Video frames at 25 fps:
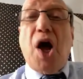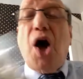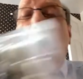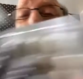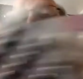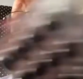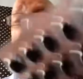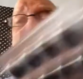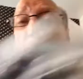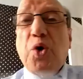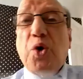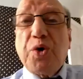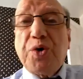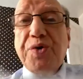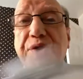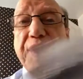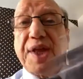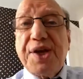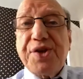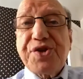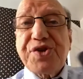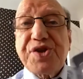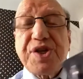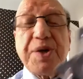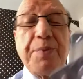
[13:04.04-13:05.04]
on all
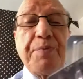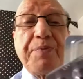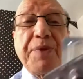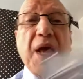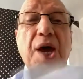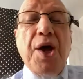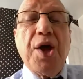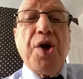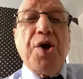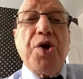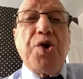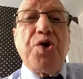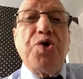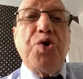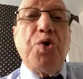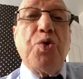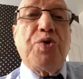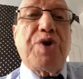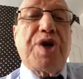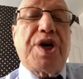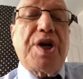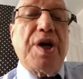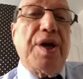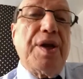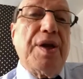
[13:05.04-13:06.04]
this, you
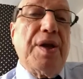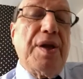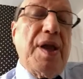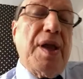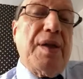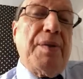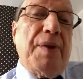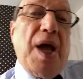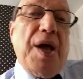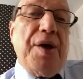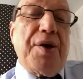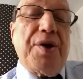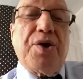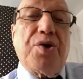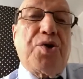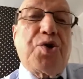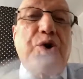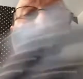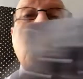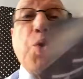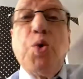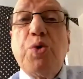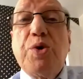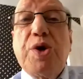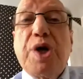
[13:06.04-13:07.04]
can
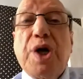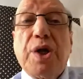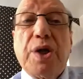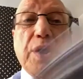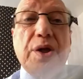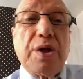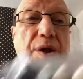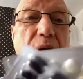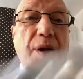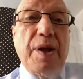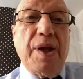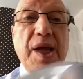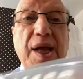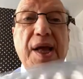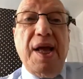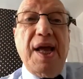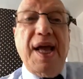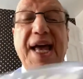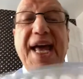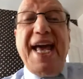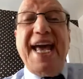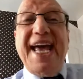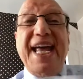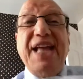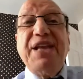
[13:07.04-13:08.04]
Google
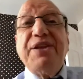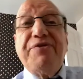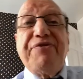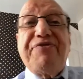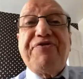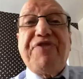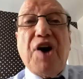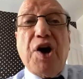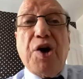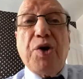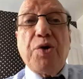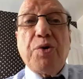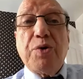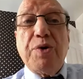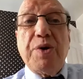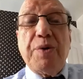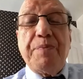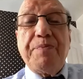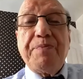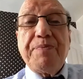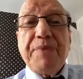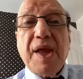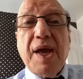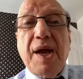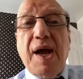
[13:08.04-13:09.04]
info
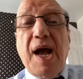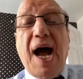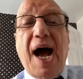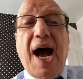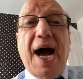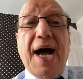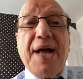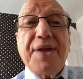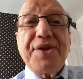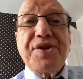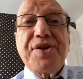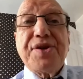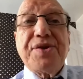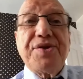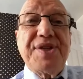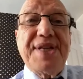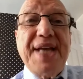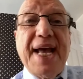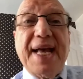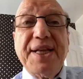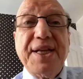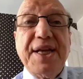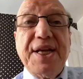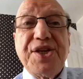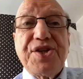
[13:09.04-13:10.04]
at
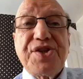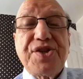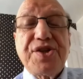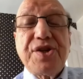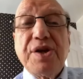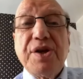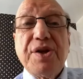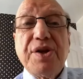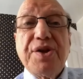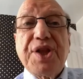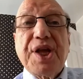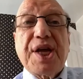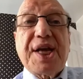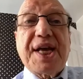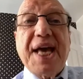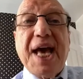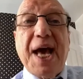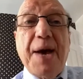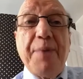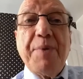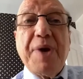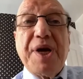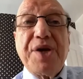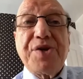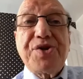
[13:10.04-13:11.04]

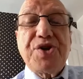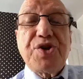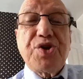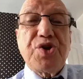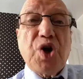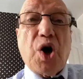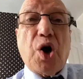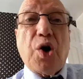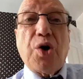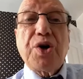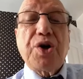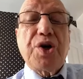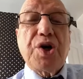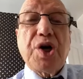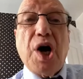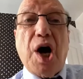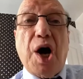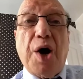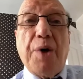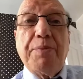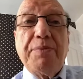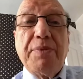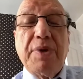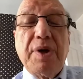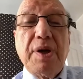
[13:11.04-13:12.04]

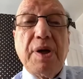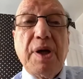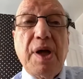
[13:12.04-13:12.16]
dennisthechemist.com